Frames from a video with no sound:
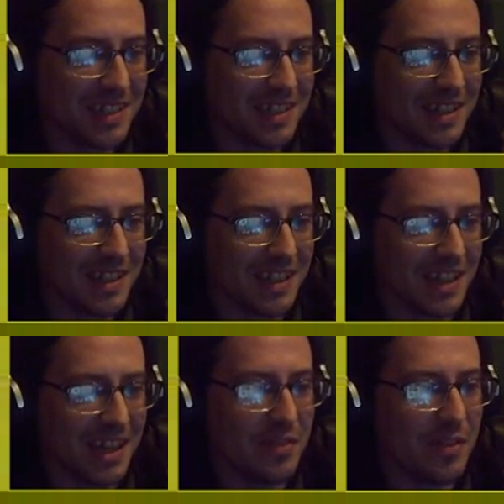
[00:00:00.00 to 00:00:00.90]
I
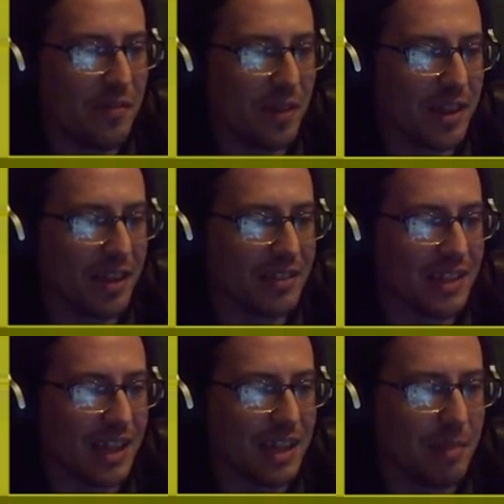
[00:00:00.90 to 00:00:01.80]
mean, even if I go
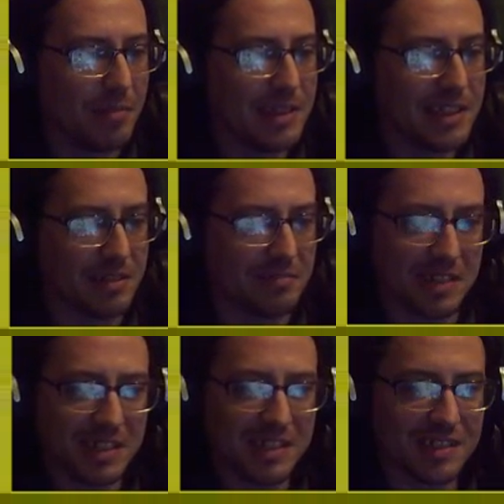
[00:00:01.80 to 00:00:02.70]
into that, he might be
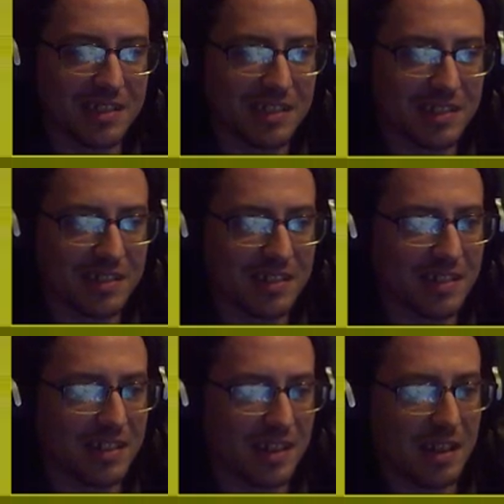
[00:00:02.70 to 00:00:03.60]
stupid.
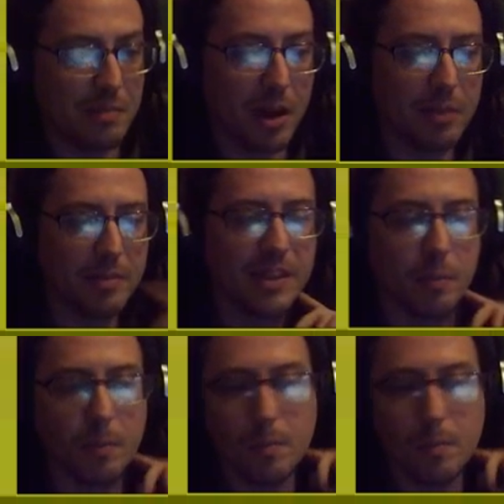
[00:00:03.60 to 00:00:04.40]
He might be dumb.